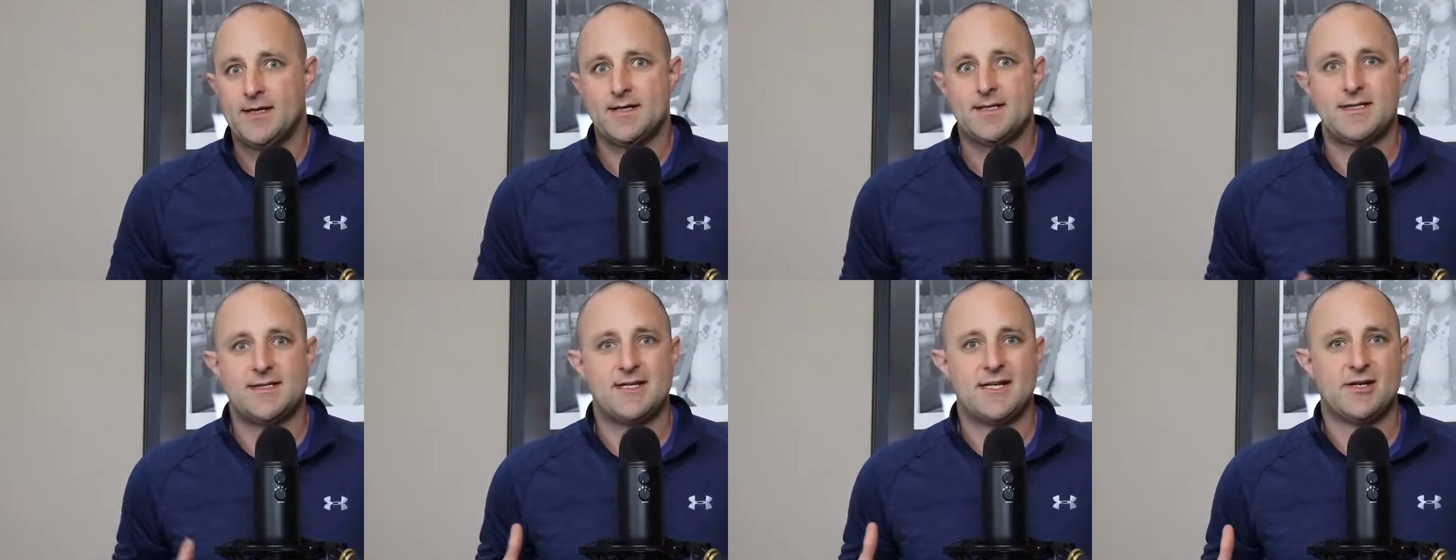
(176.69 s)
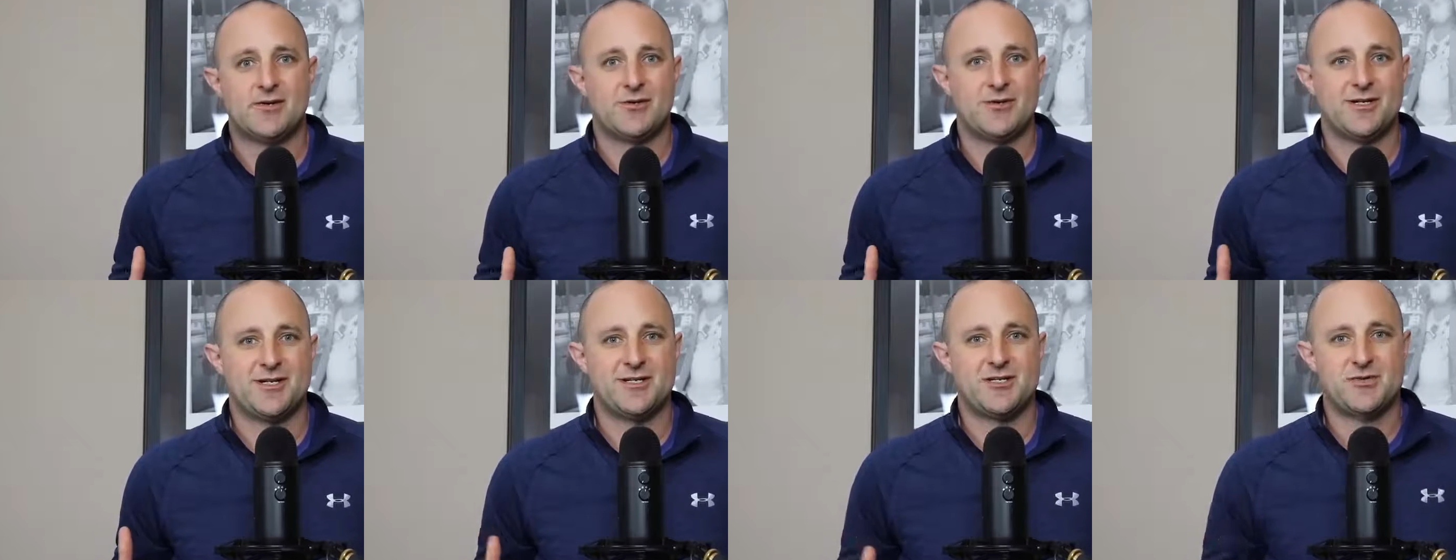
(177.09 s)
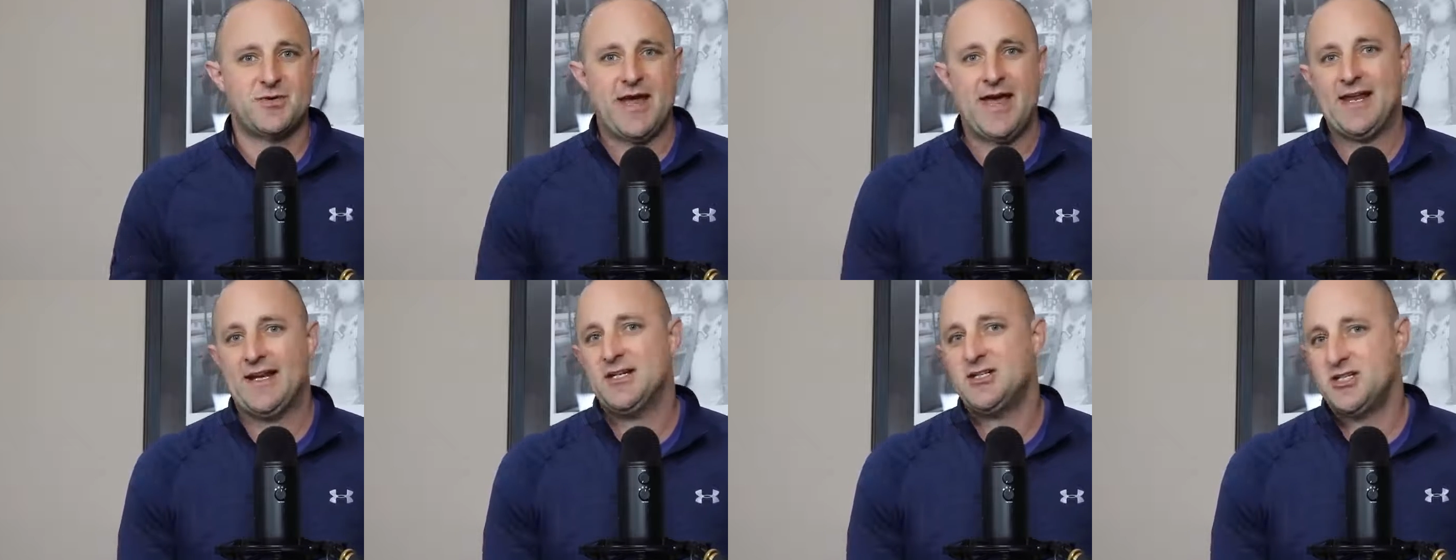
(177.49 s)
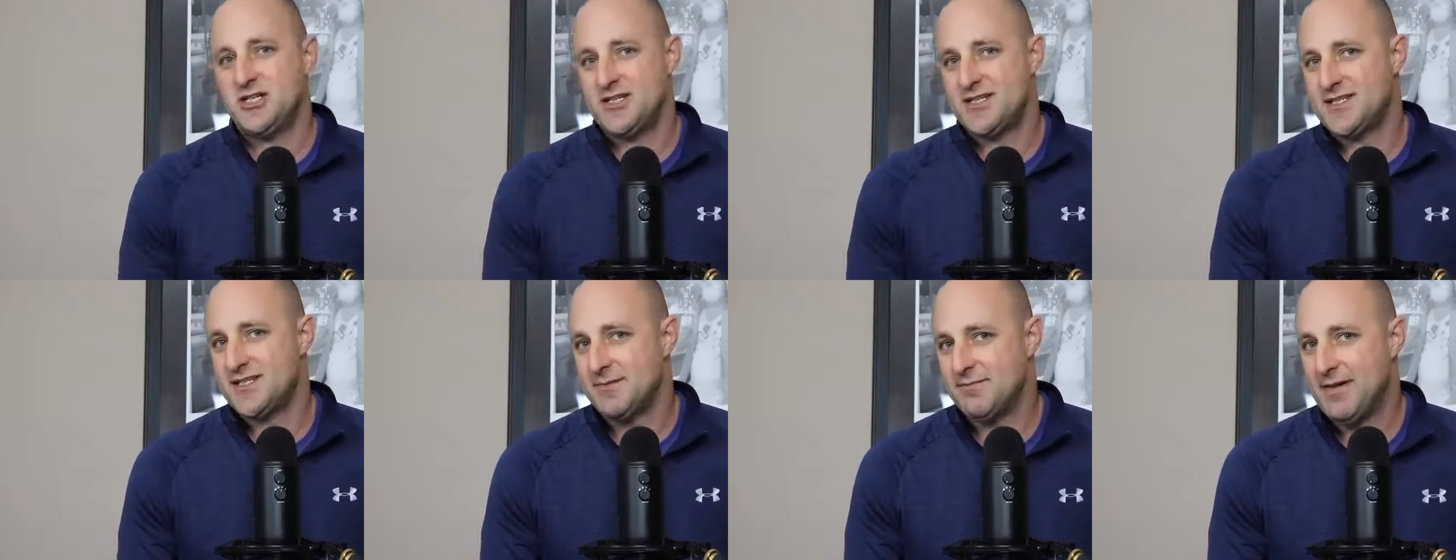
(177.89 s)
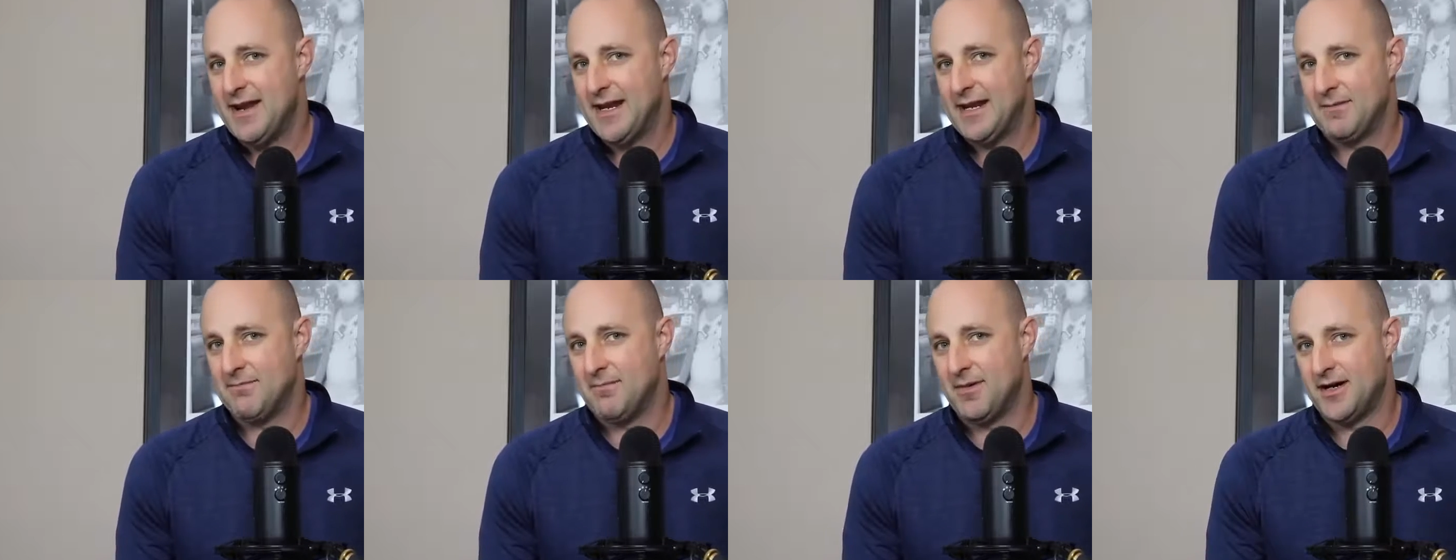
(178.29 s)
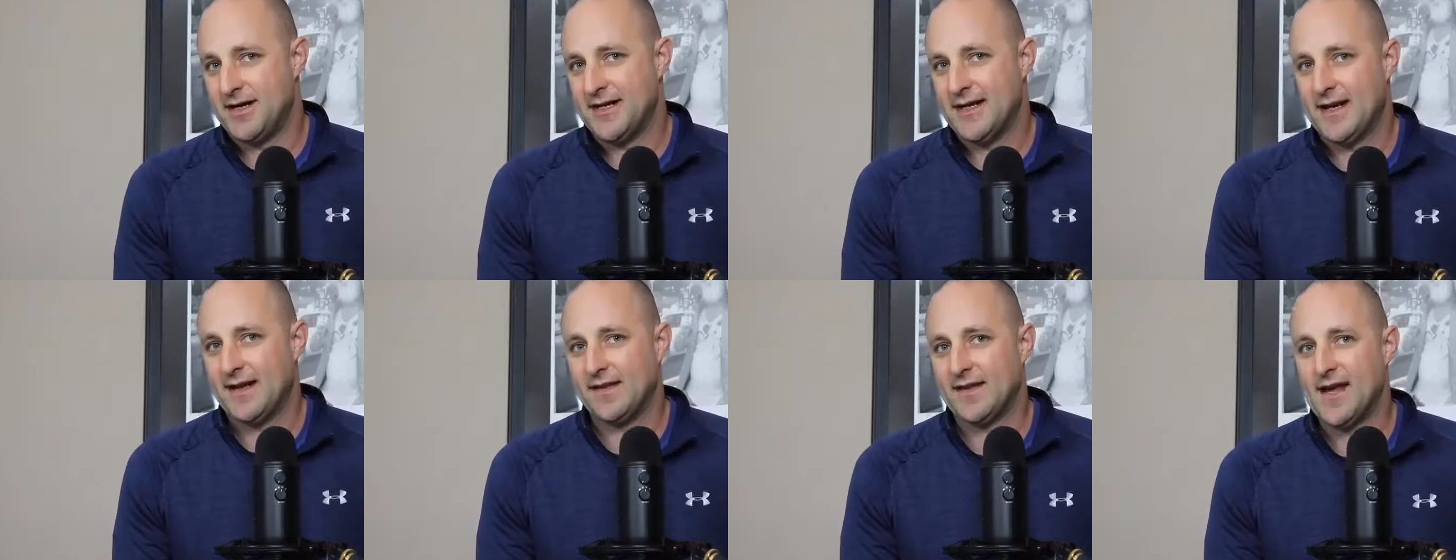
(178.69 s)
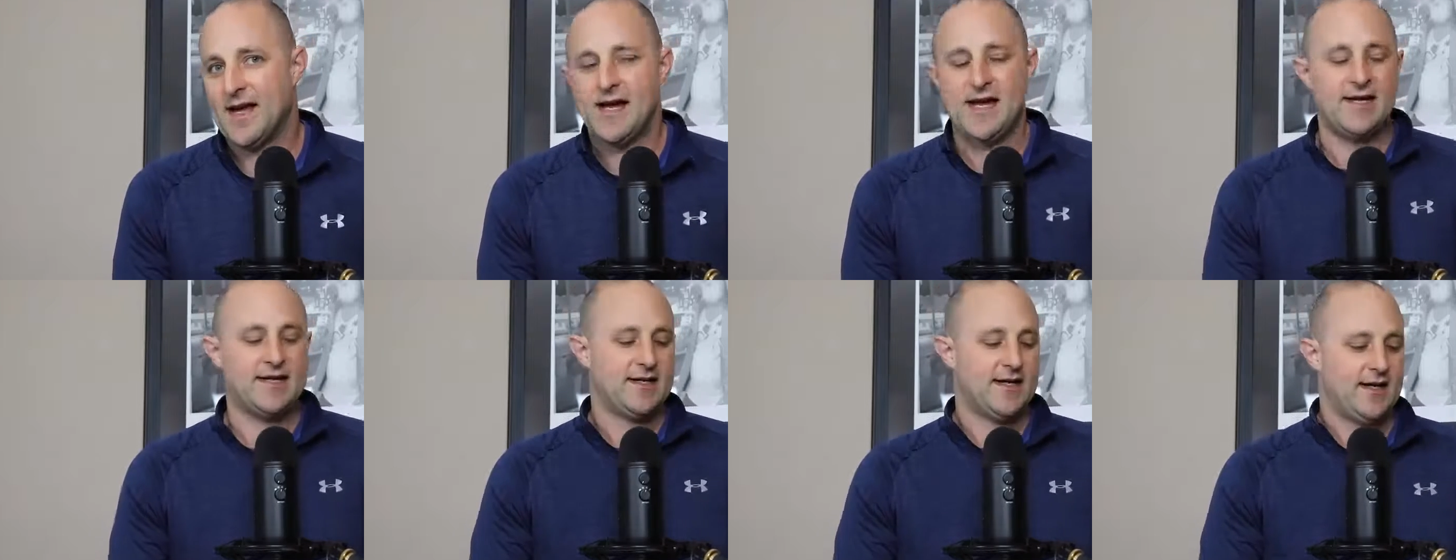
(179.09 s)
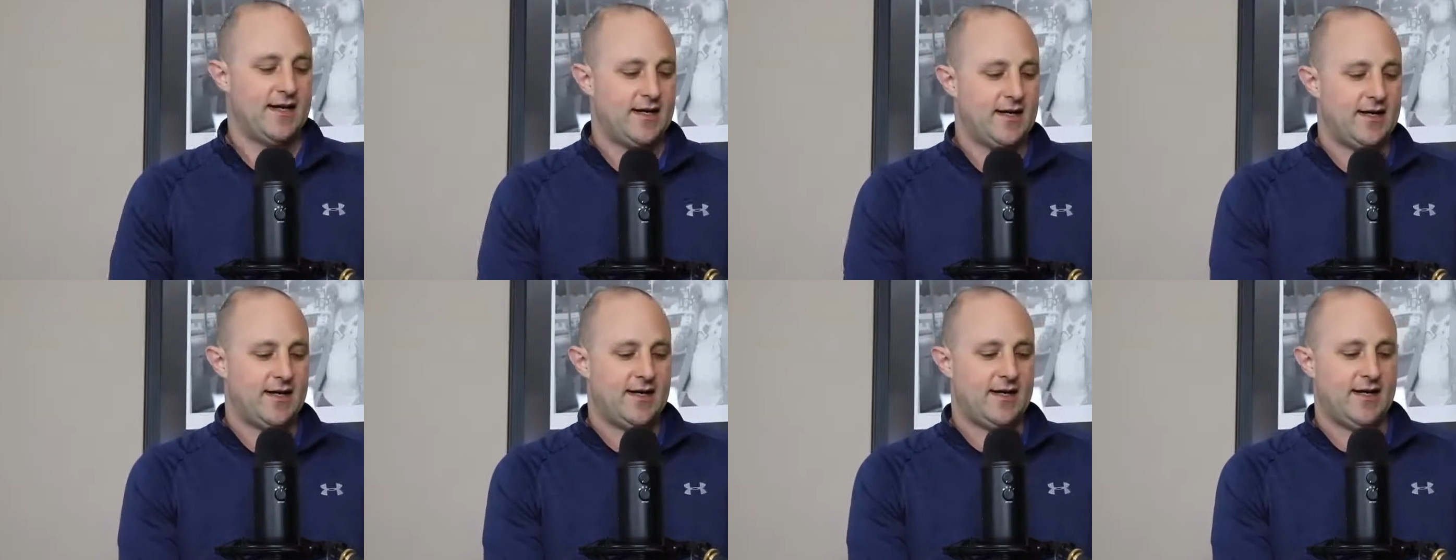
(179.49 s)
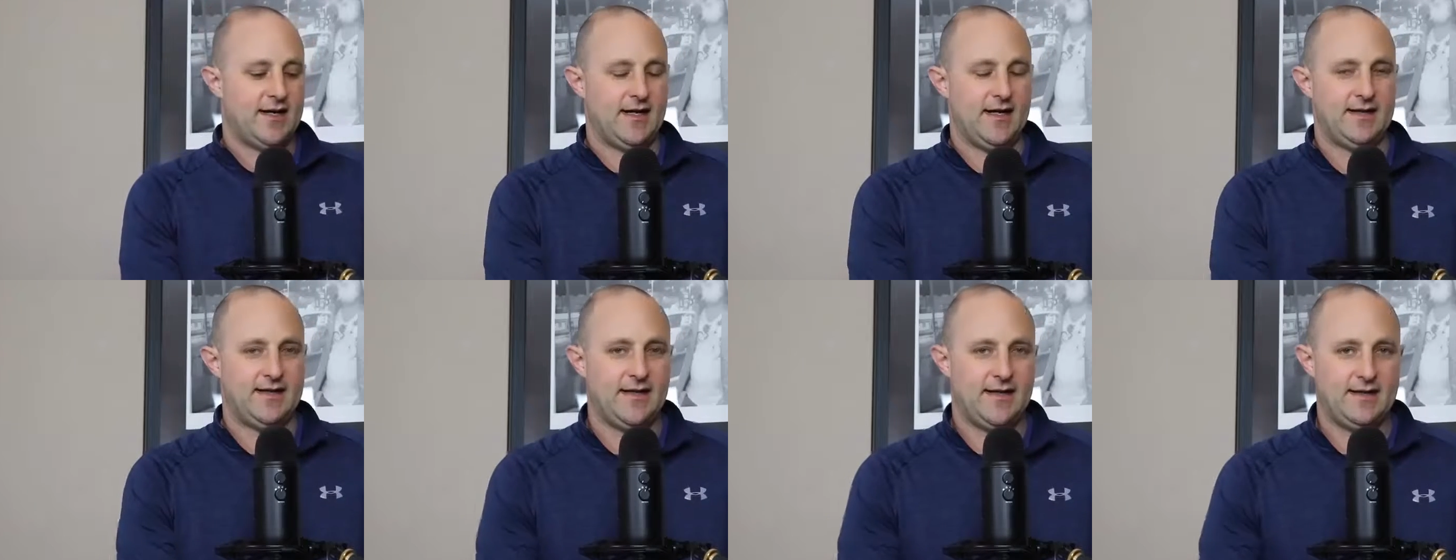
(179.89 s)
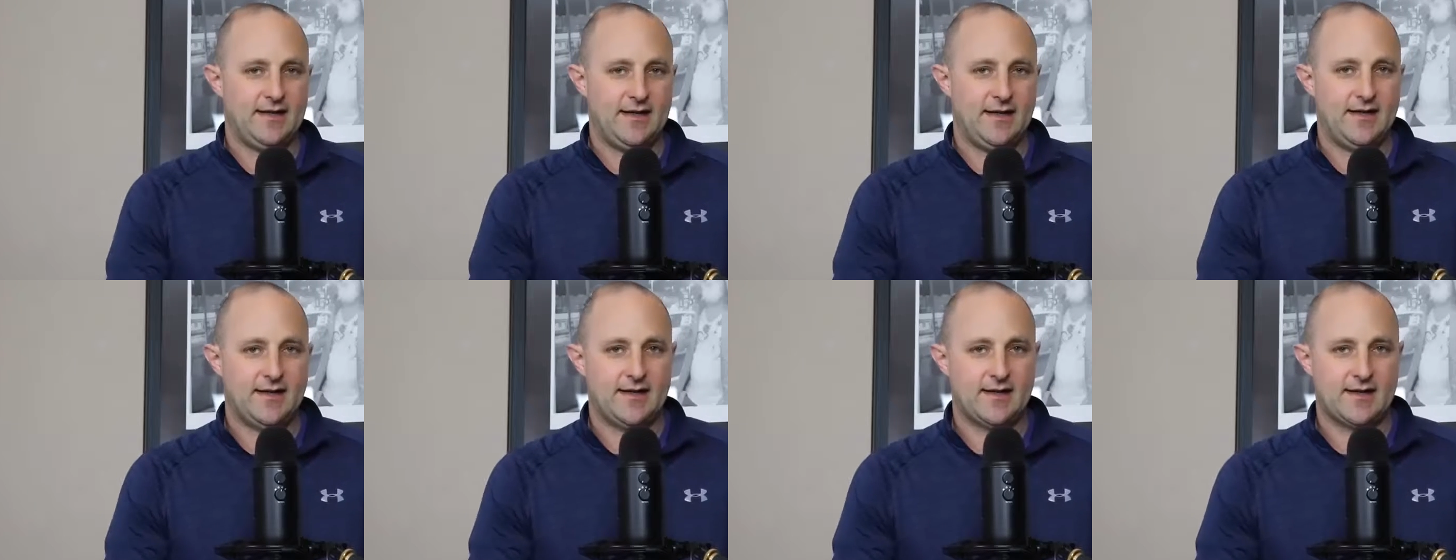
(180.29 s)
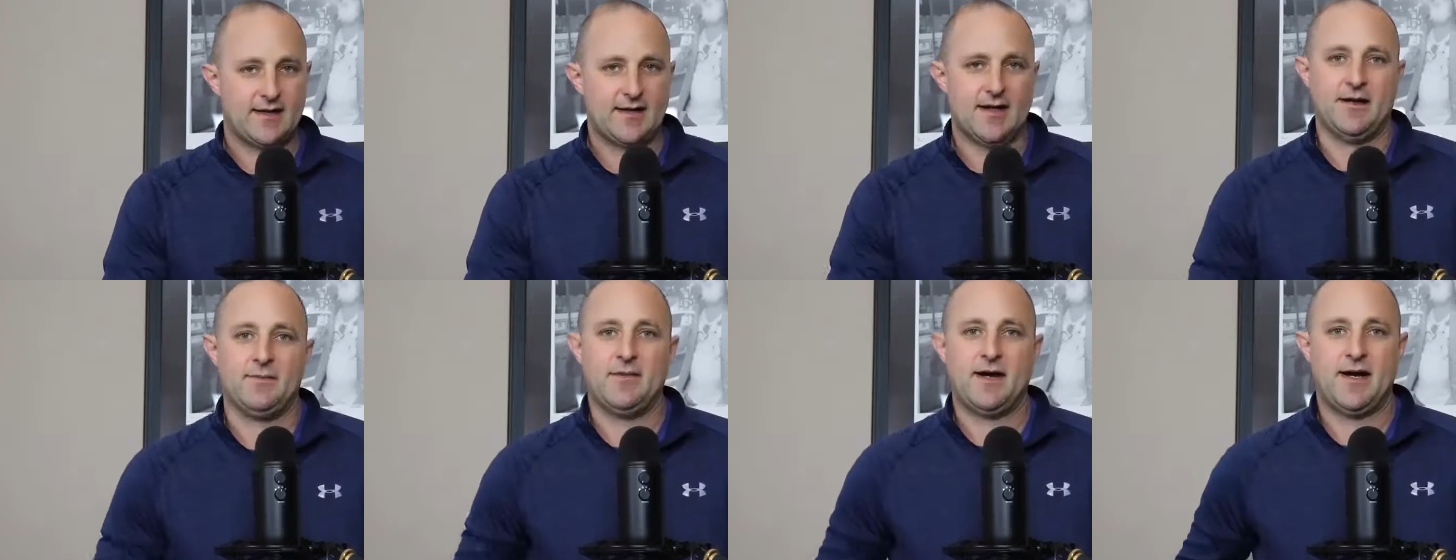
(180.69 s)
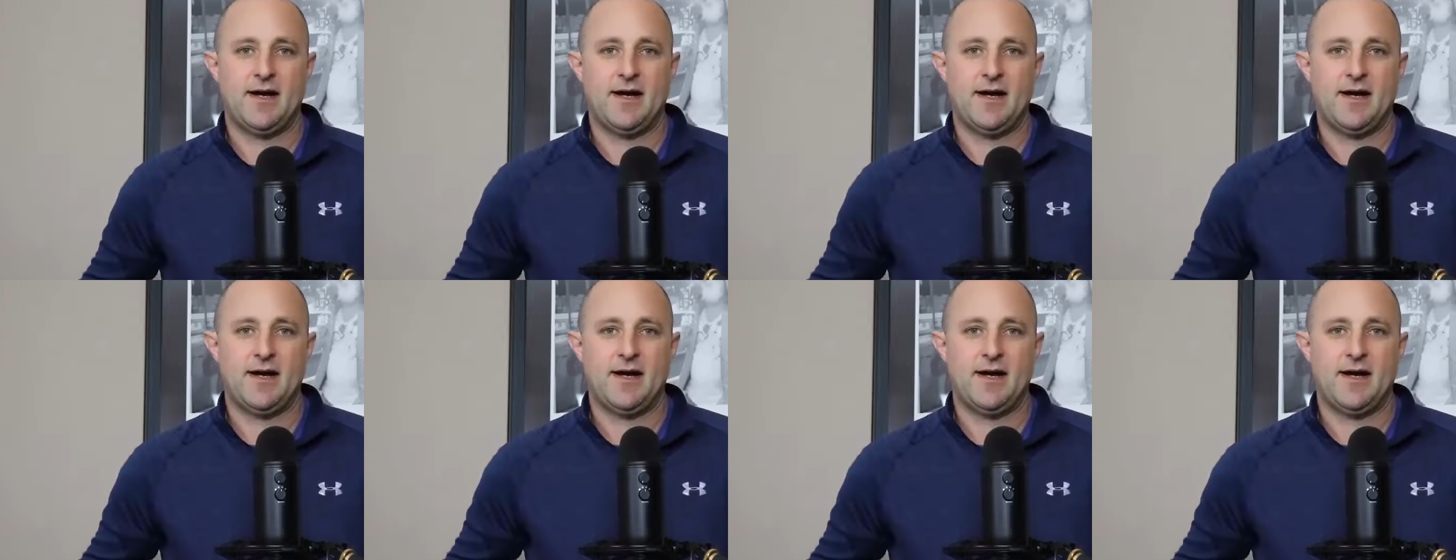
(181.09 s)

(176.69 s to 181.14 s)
secret strategies to make money online. And then they come